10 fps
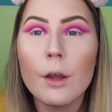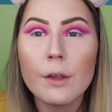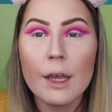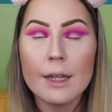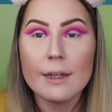
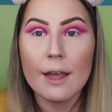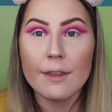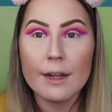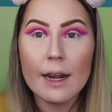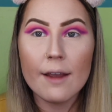Okay, now
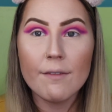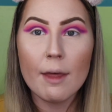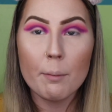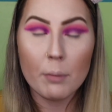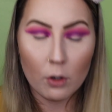that I have
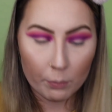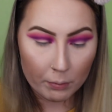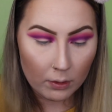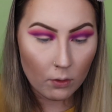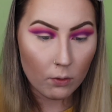that
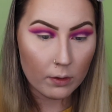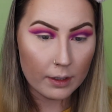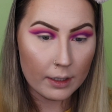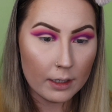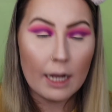purple
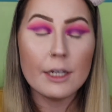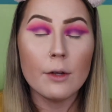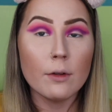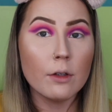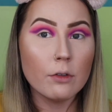on, I
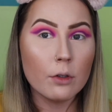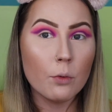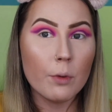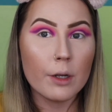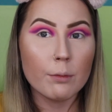know it looks a little
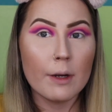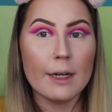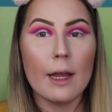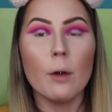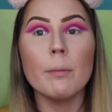weird right
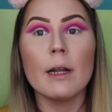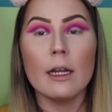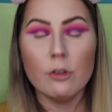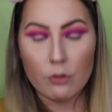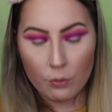now, but
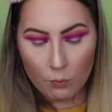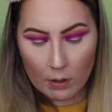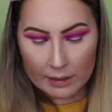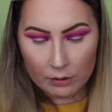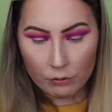I do
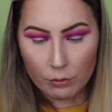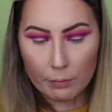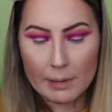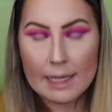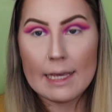want it to
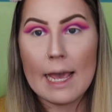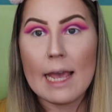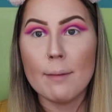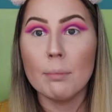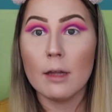be
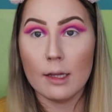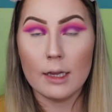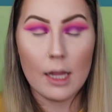a blunt